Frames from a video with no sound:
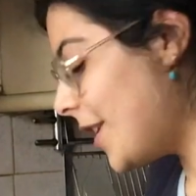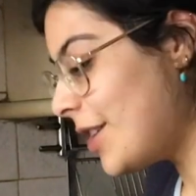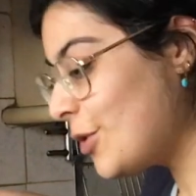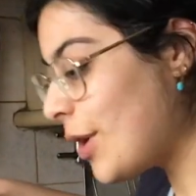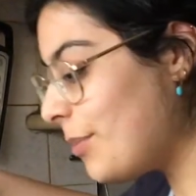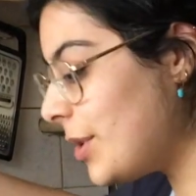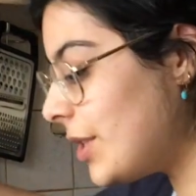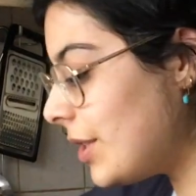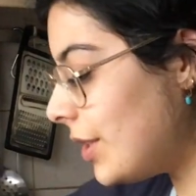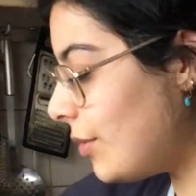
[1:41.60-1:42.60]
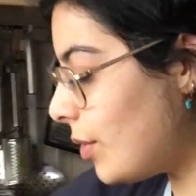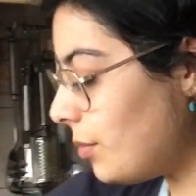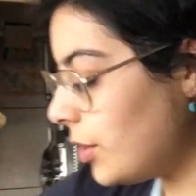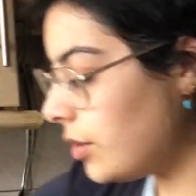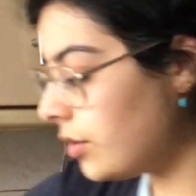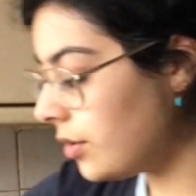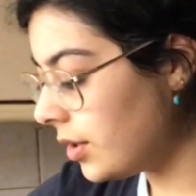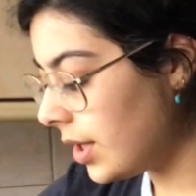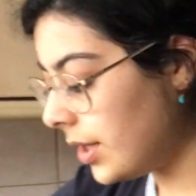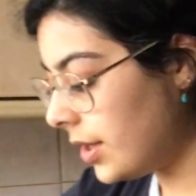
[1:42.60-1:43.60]
so what I'm gonna do
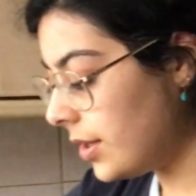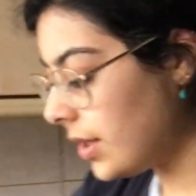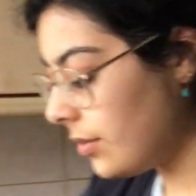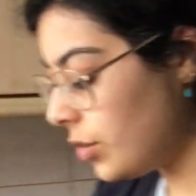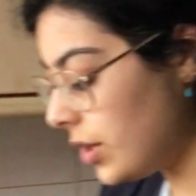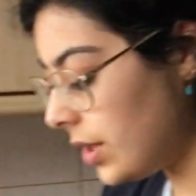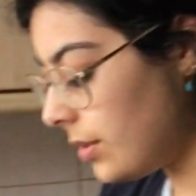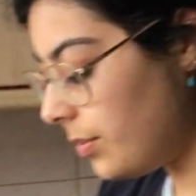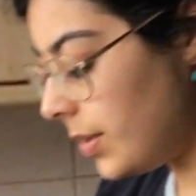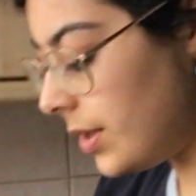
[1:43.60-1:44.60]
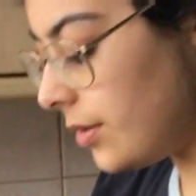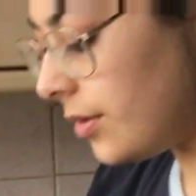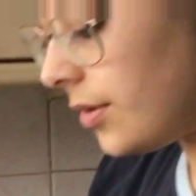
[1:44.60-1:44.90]
is I'm just gonna peel